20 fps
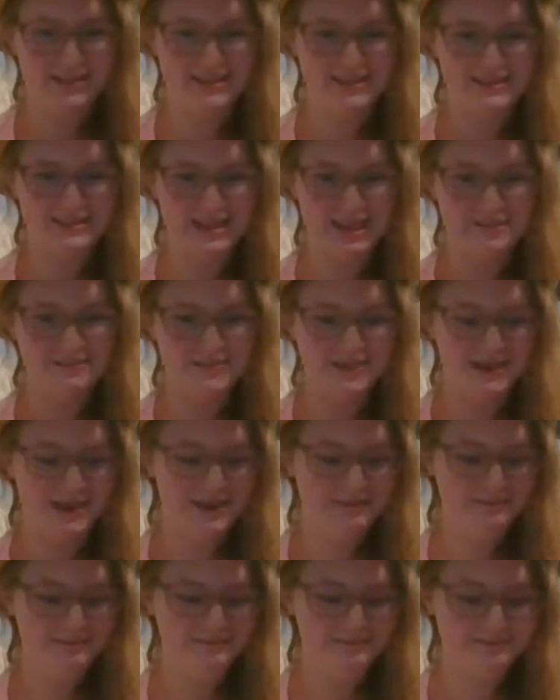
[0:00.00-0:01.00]
at the same
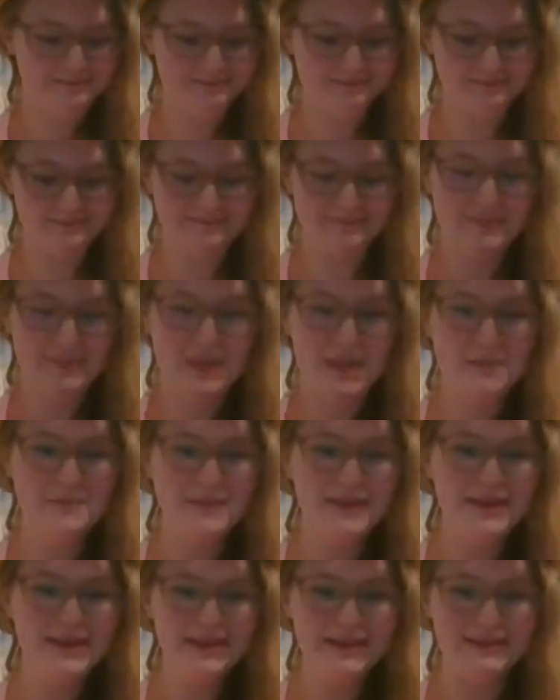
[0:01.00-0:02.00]
time.
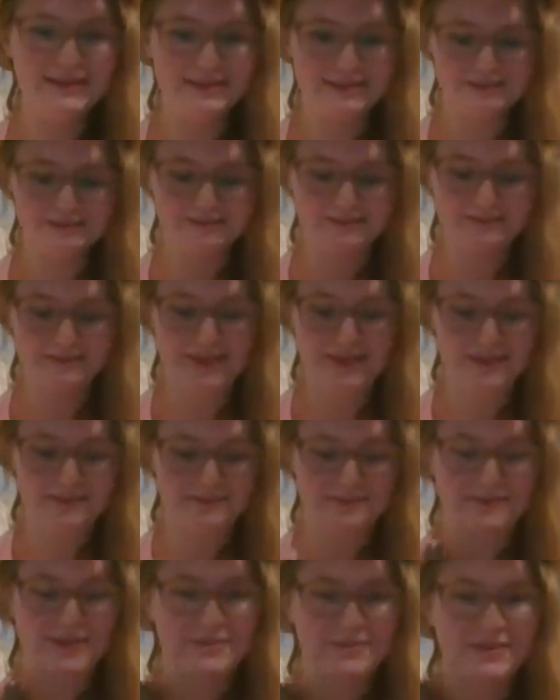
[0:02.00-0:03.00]
But yeah.
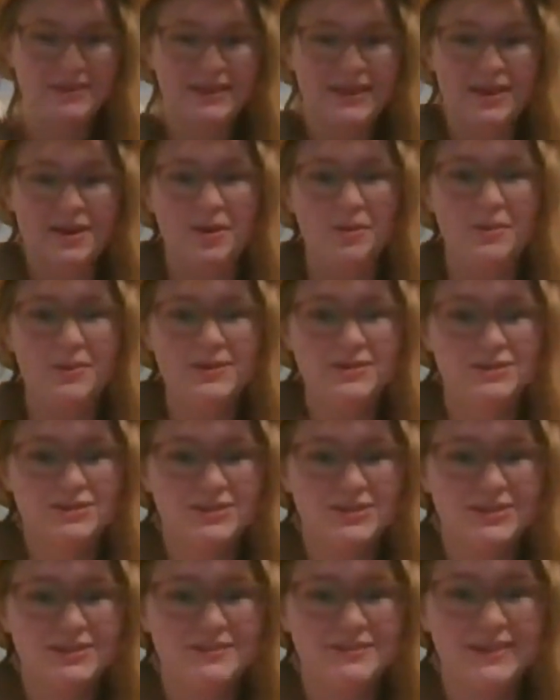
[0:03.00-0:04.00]
Family got a whole
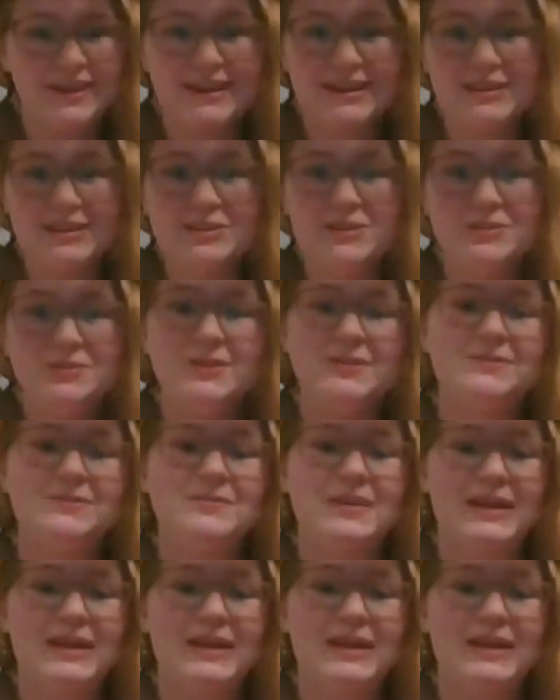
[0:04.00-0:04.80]
bunch of Nerf guns. We